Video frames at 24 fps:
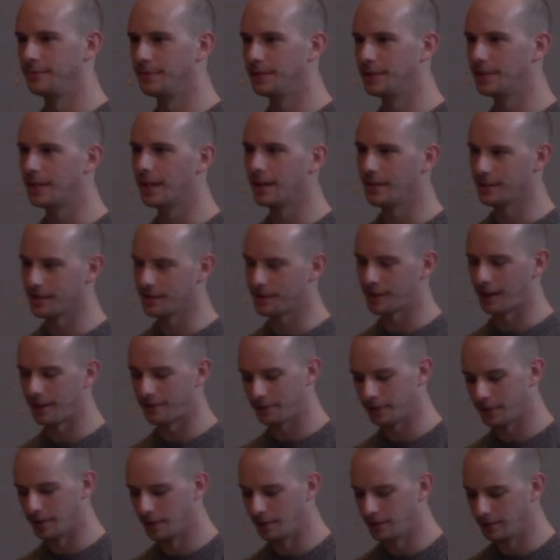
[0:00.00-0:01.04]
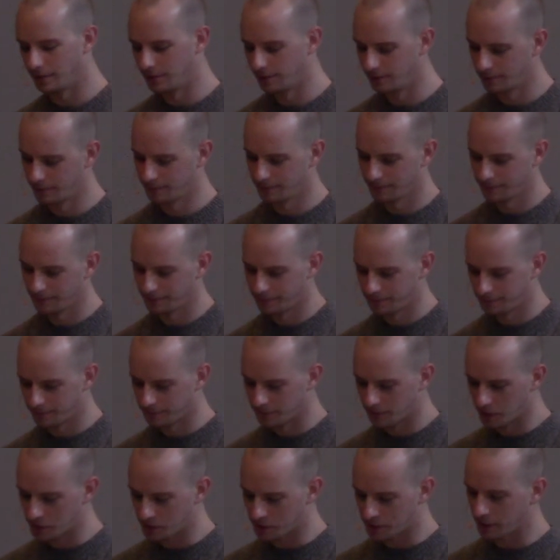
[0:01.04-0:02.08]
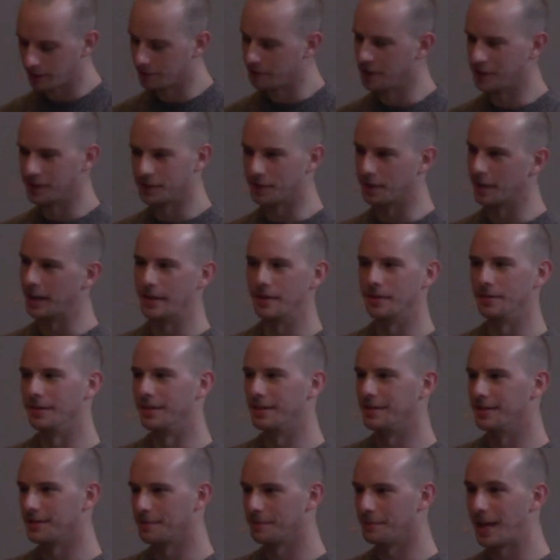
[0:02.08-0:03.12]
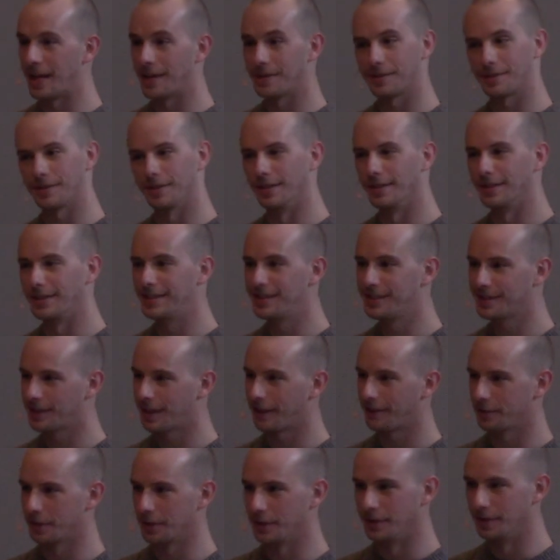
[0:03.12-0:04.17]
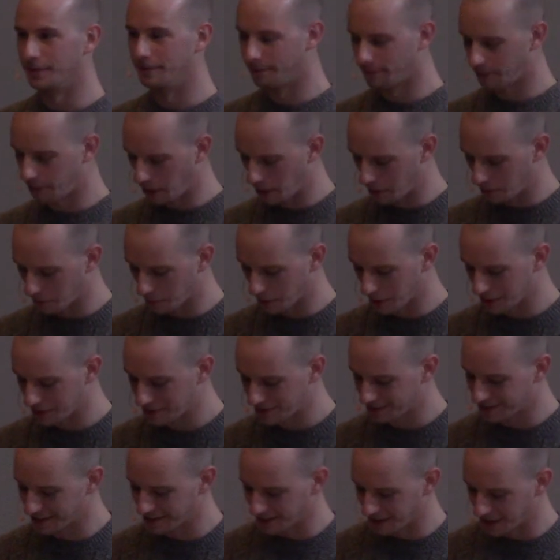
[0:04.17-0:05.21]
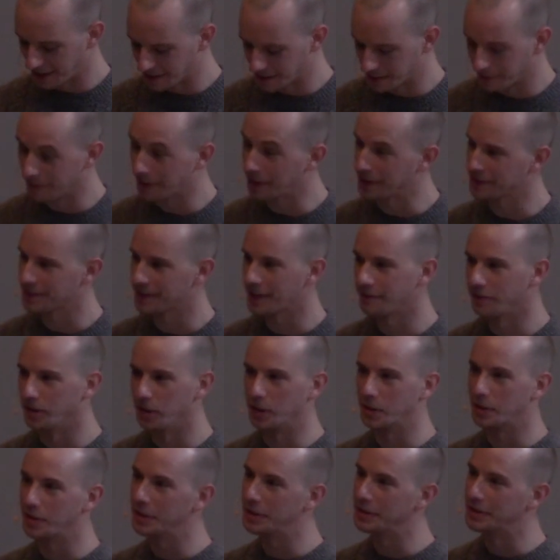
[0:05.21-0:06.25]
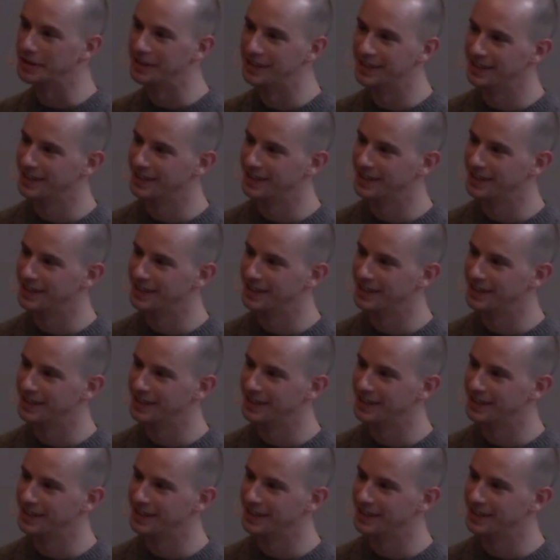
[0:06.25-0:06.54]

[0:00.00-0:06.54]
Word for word: You're going to suffer. No servant is greater than his master. He suffered far worse than any of us ever could.